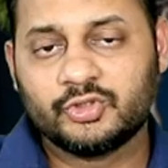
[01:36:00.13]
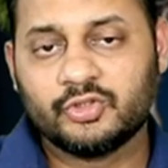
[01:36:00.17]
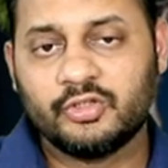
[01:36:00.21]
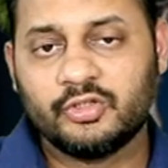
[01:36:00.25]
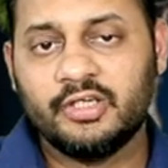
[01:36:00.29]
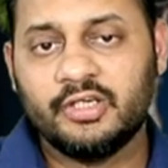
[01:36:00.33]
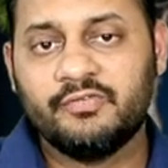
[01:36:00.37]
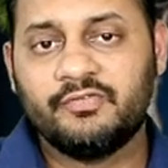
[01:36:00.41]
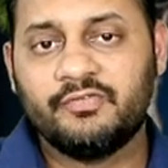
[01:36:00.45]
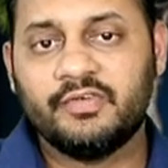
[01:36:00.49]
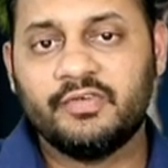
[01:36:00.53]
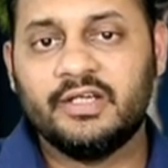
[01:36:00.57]

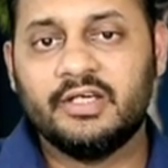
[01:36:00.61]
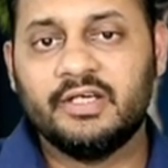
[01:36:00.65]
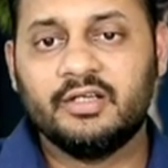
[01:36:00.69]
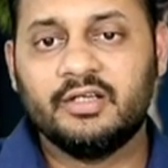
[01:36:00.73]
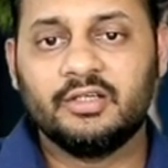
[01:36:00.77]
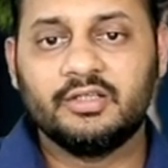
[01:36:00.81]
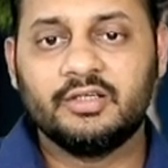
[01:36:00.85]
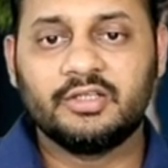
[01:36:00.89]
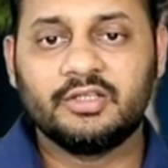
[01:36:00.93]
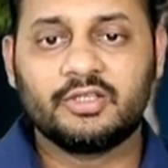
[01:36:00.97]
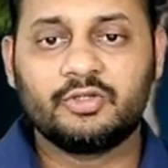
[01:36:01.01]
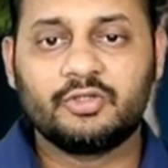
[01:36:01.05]
if
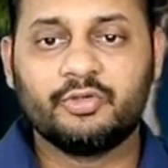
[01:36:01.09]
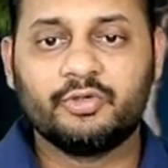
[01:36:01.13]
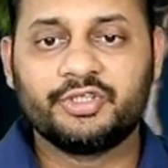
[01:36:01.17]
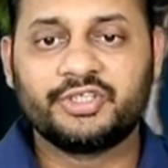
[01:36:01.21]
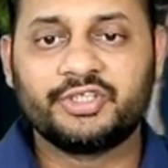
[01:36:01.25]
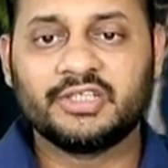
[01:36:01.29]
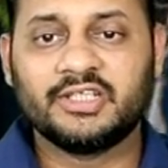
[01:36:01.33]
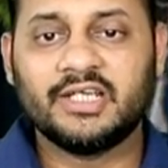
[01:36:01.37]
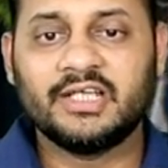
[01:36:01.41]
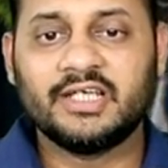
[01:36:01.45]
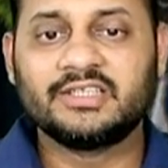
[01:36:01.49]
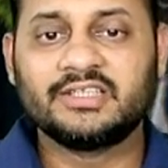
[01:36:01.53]
the
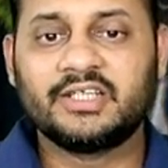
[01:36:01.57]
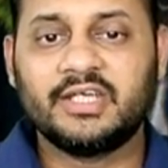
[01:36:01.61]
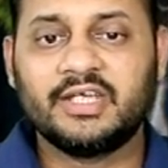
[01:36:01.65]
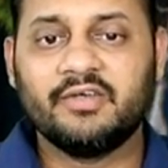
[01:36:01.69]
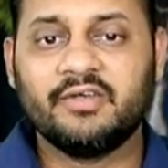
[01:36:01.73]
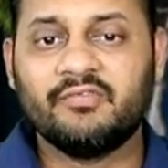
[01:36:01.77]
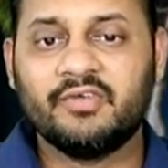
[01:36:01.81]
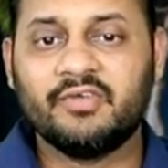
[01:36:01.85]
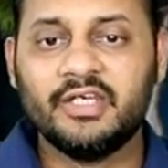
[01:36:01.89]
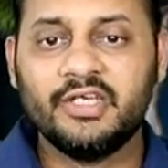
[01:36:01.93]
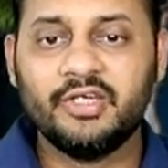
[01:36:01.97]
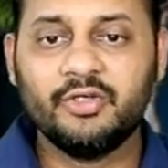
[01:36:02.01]
question has
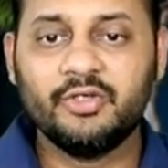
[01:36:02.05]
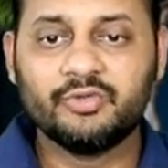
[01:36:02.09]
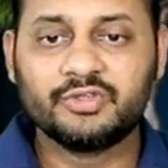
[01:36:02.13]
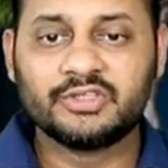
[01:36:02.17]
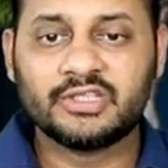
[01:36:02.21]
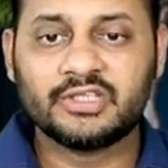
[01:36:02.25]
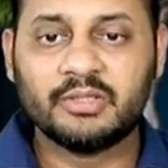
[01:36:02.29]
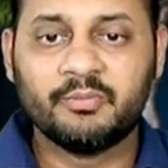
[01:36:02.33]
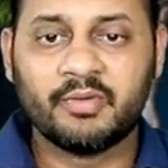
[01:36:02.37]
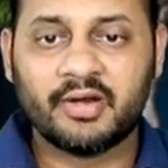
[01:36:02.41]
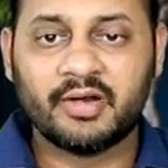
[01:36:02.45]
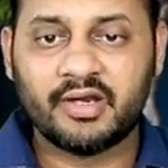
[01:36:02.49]
given you
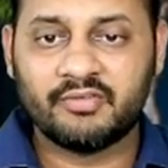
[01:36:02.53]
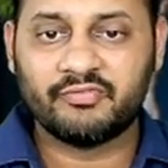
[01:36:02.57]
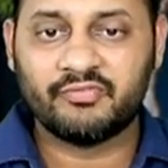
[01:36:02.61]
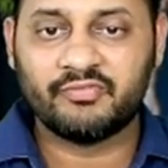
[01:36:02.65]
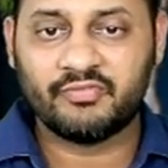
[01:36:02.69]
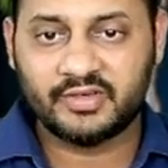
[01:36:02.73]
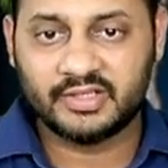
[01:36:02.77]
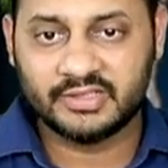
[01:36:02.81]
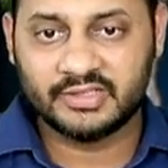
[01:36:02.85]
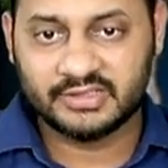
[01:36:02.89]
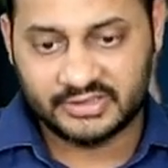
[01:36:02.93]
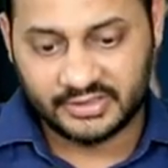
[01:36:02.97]
some
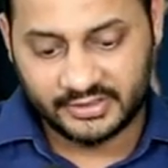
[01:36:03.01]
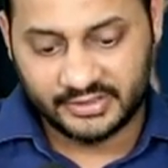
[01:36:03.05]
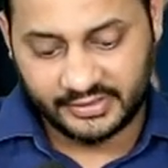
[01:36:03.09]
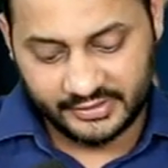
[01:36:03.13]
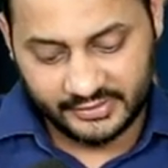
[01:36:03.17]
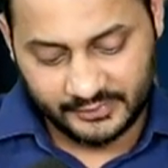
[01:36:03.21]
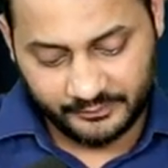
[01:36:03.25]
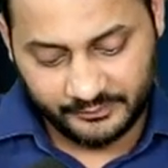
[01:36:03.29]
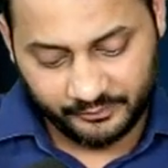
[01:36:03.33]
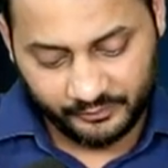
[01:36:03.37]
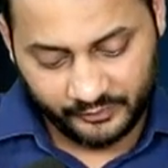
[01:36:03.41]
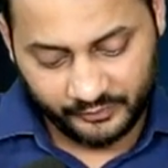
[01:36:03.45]
reference rate,